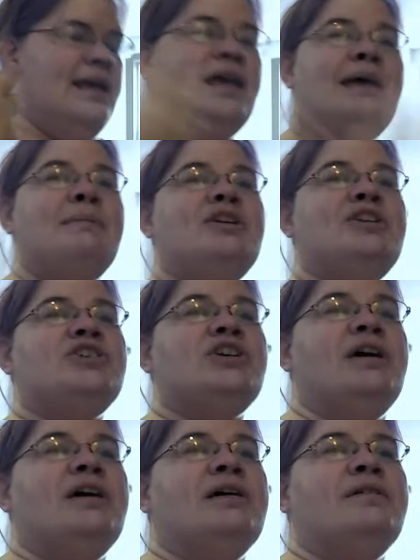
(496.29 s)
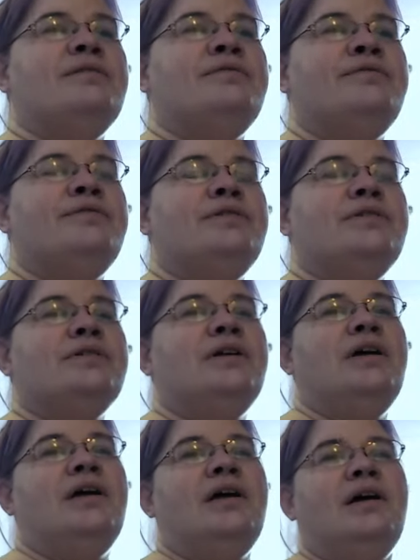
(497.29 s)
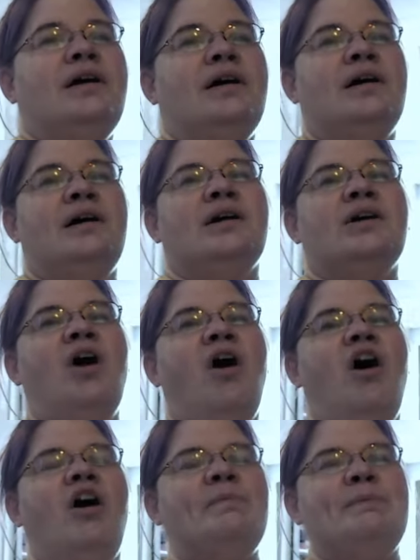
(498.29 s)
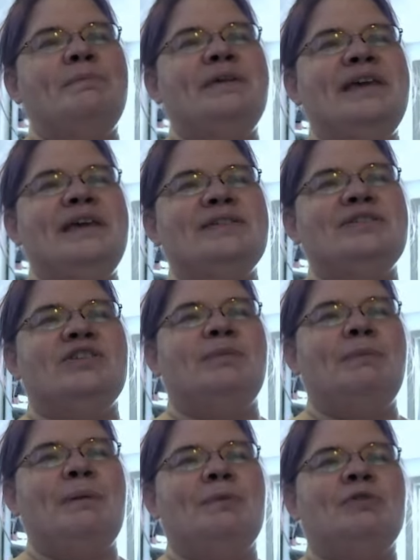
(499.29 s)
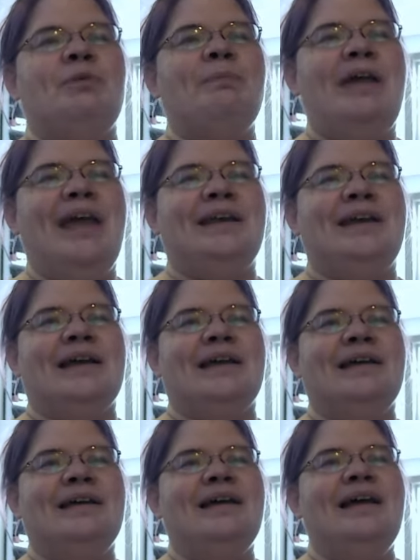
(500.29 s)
image of uh, calm and peace so that people don't panic.